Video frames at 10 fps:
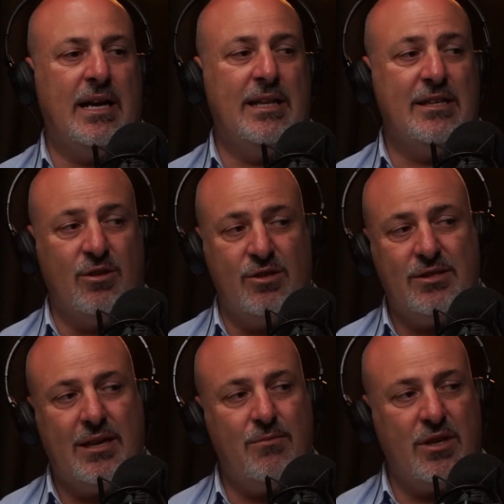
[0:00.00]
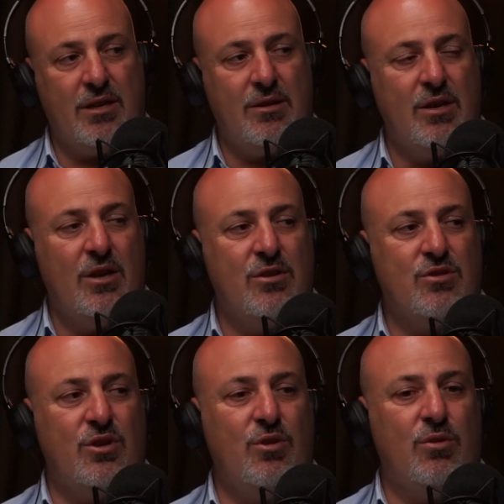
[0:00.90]
And there's no stamp duty.
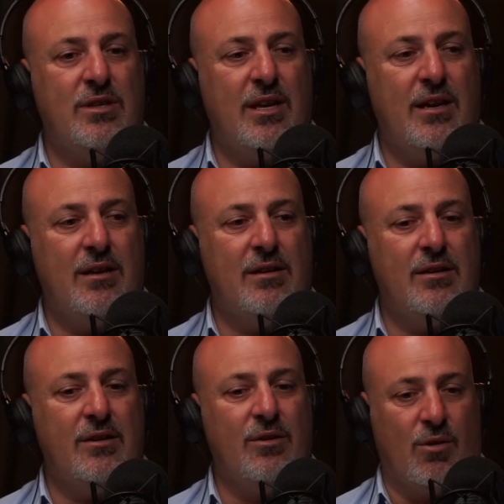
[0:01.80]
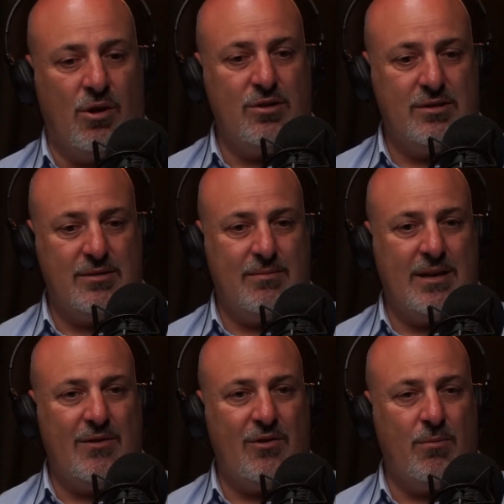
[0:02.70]
So you're down, your costs
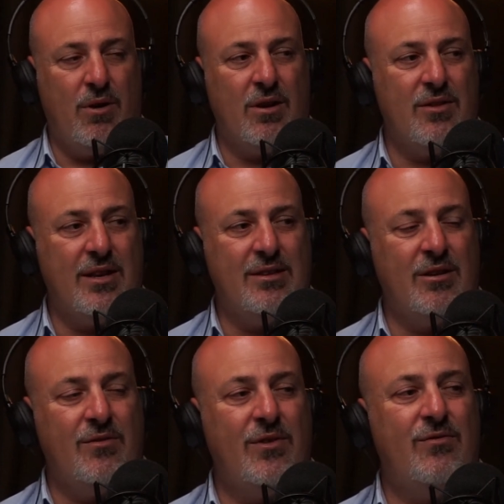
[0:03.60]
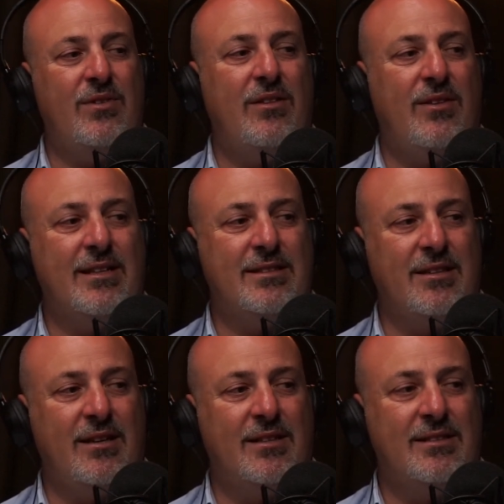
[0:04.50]
out of your pocket then is only
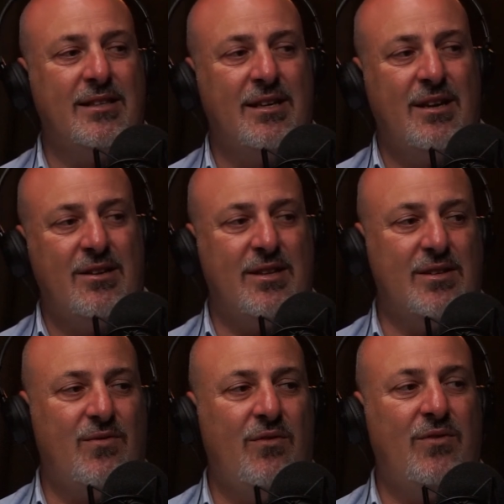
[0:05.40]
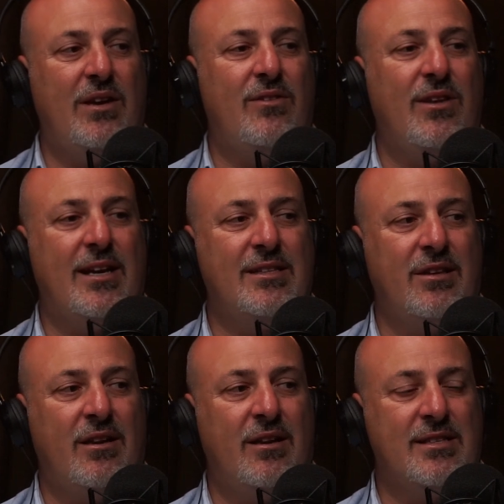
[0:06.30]
$15,000. So that's
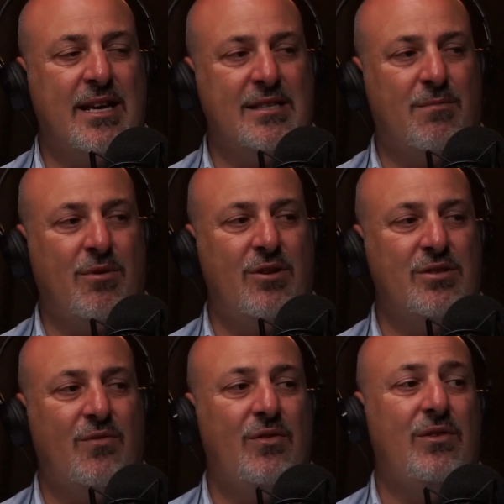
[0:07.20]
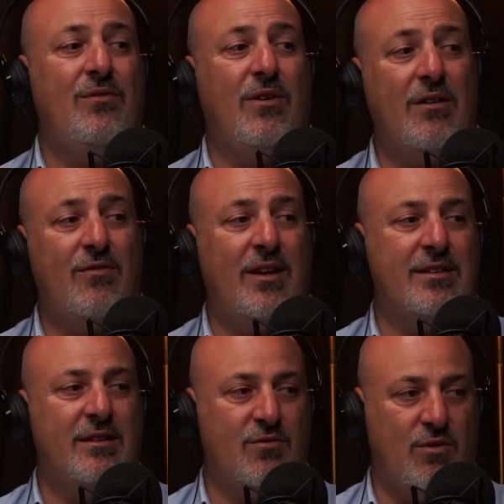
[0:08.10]
$15,000 as opposed to
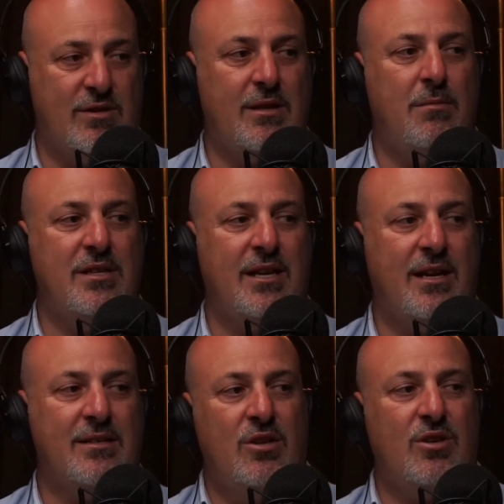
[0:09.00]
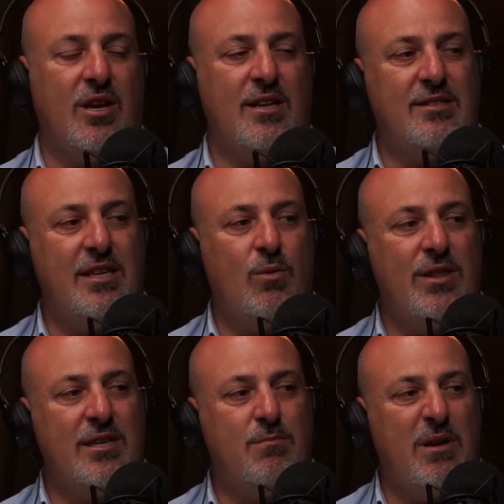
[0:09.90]
$55,000 for an established house. So you can see where
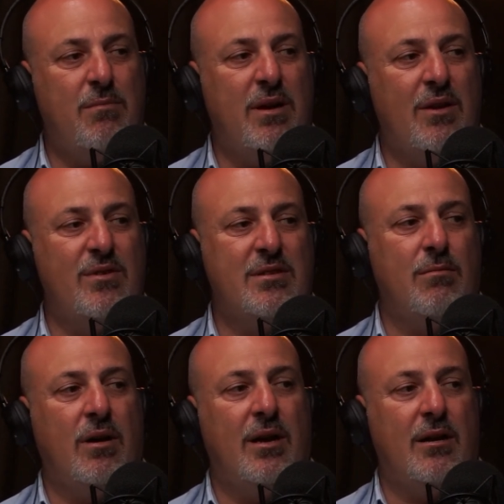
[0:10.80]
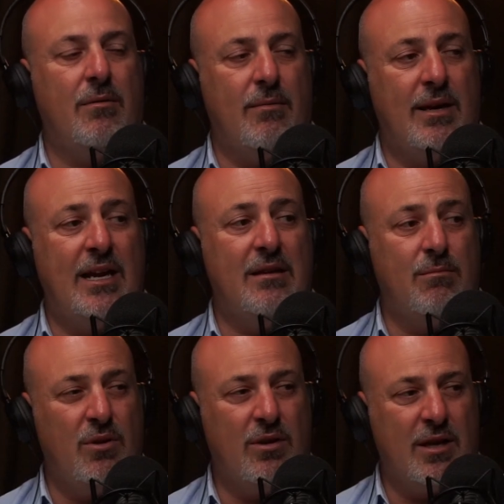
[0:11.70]
there's big benefits in buying land
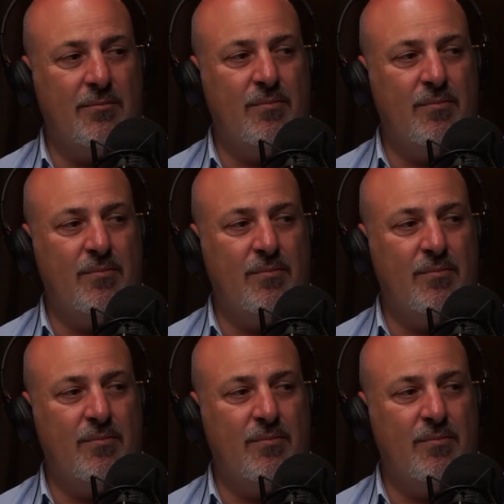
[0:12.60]
and building.